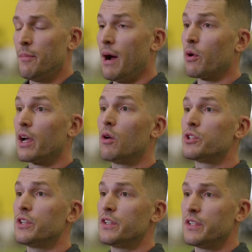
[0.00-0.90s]
power
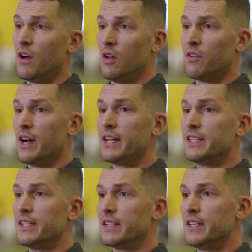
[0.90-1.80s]
coaches, all of our
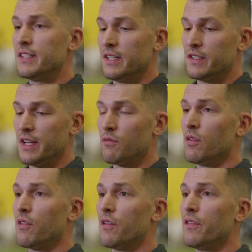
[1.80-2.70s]
ATCs, and several
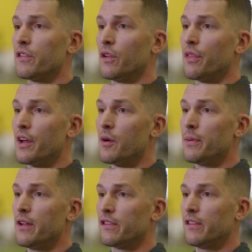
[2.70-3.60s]
of our physical
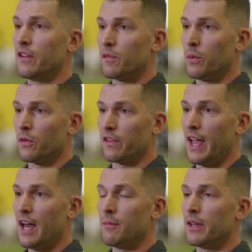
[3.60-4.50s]
therapists and sports
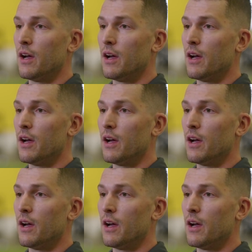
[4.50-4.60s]
academy